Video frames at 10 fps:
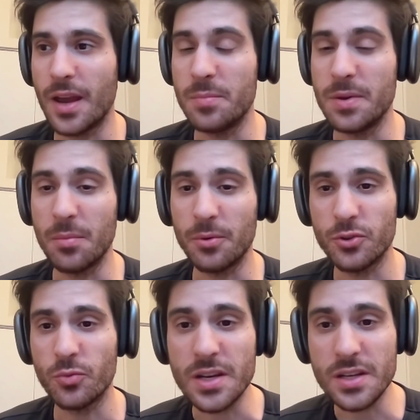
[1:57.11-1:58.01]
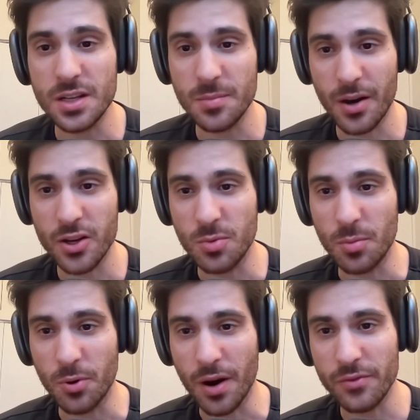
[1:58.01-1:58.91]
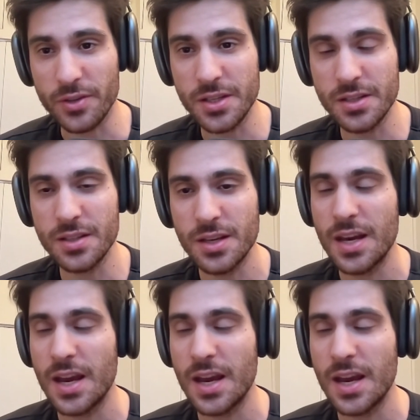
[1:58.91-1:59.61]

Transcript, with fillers: and be able to reason about human preferences.